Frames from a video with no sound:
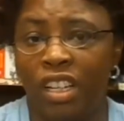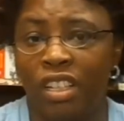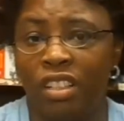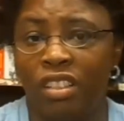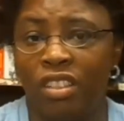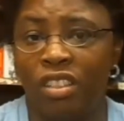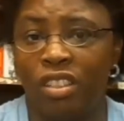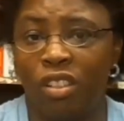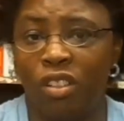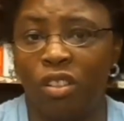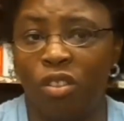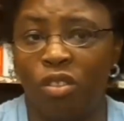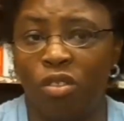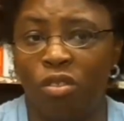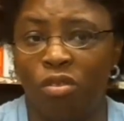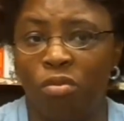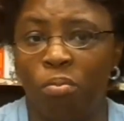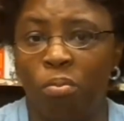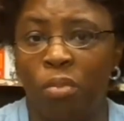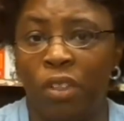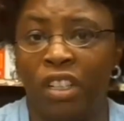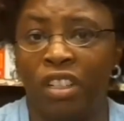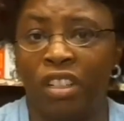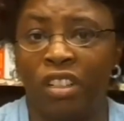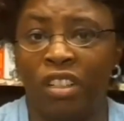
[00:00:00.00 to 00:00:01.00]
And so
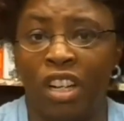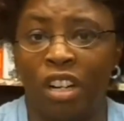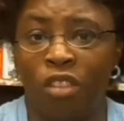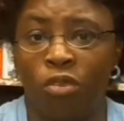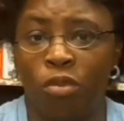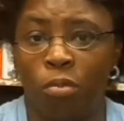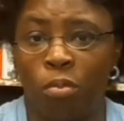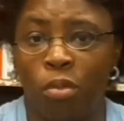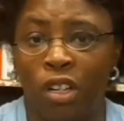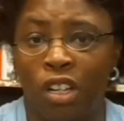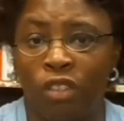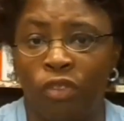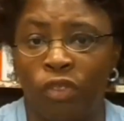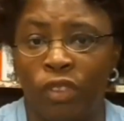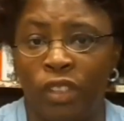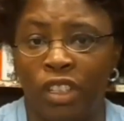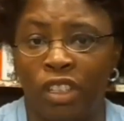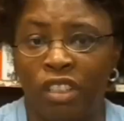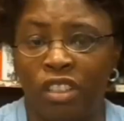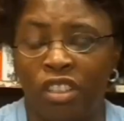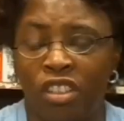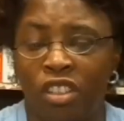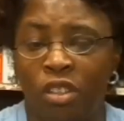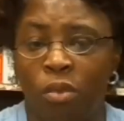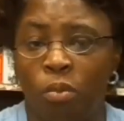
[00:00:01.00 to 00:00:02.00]
being a
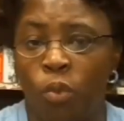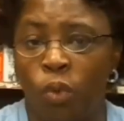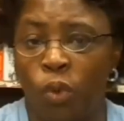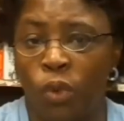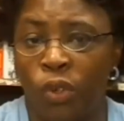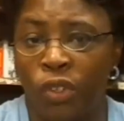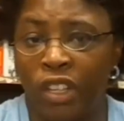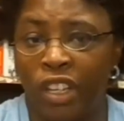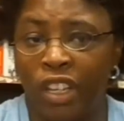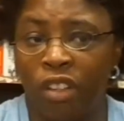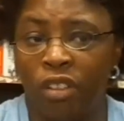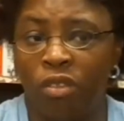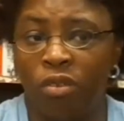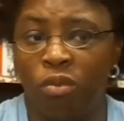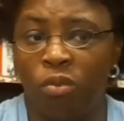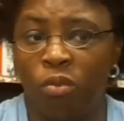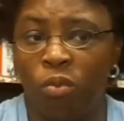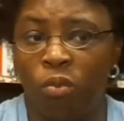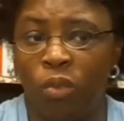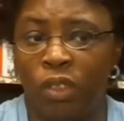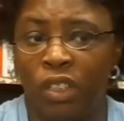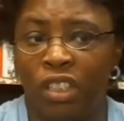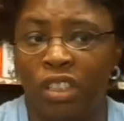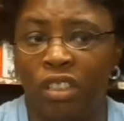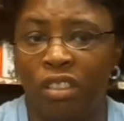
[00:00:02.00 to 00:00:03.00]
non-for-profit, the more that
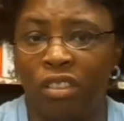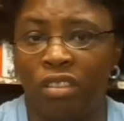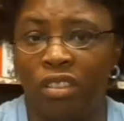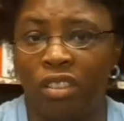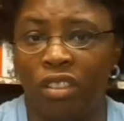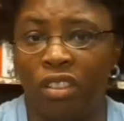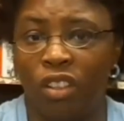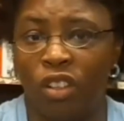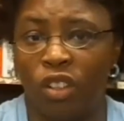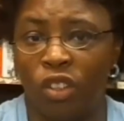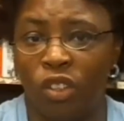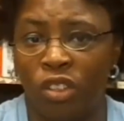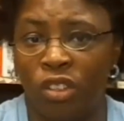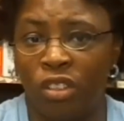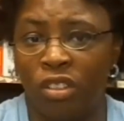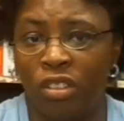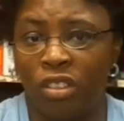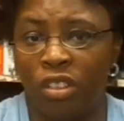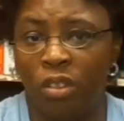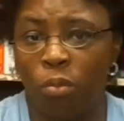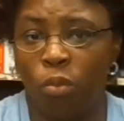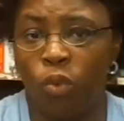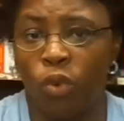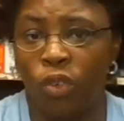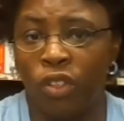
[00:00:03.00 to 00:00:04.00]
we can earn,
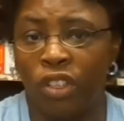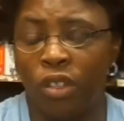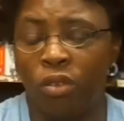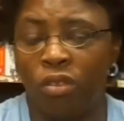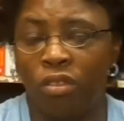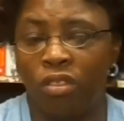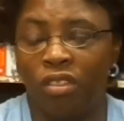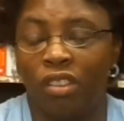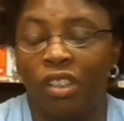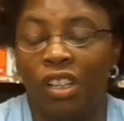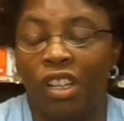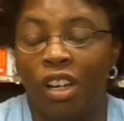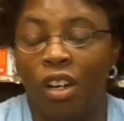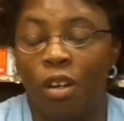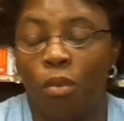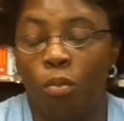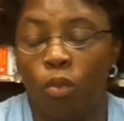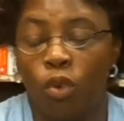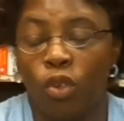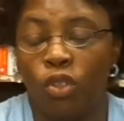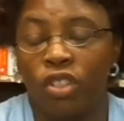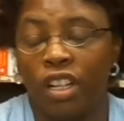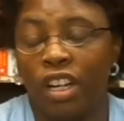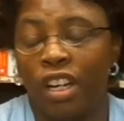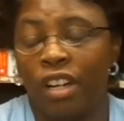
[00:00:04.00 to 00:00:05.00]
the
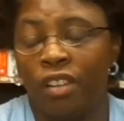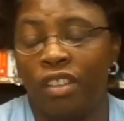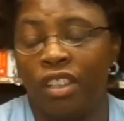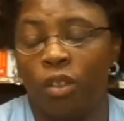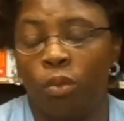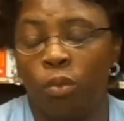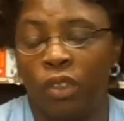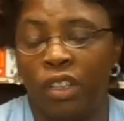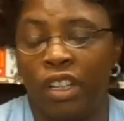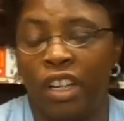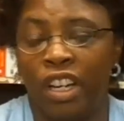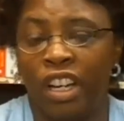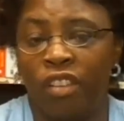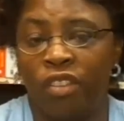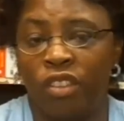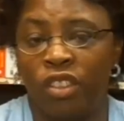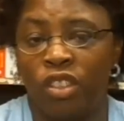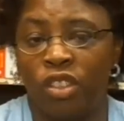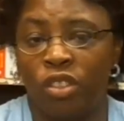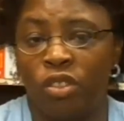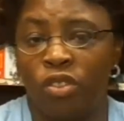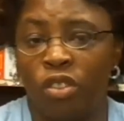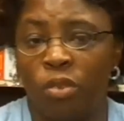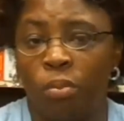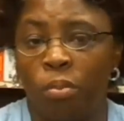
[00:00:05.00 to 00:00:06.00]
more time that we have in
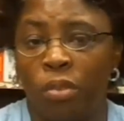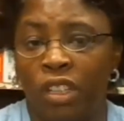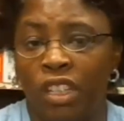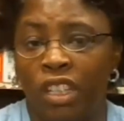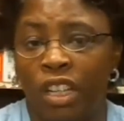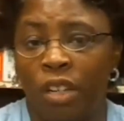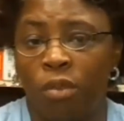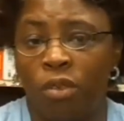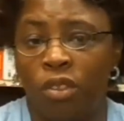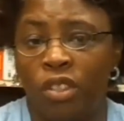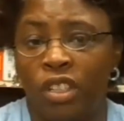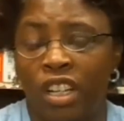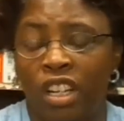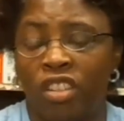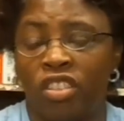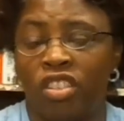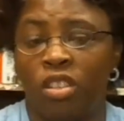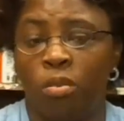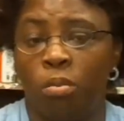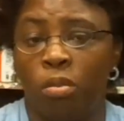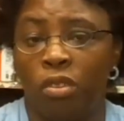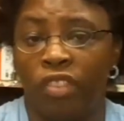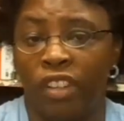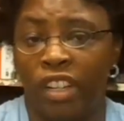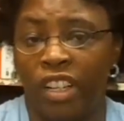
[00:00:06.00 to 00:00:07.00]
terms of being able to
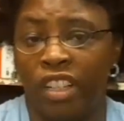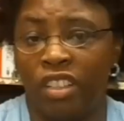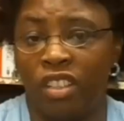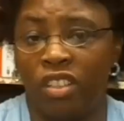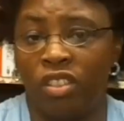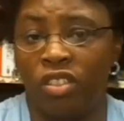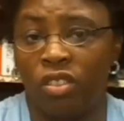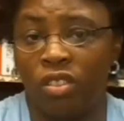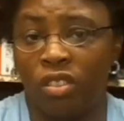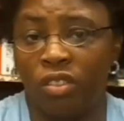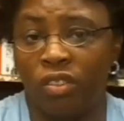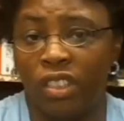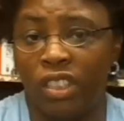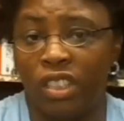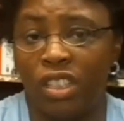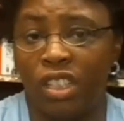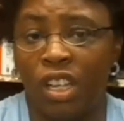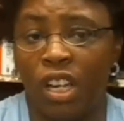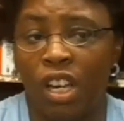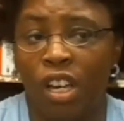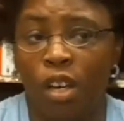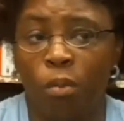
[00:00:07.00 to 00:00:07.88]
actually provide this service.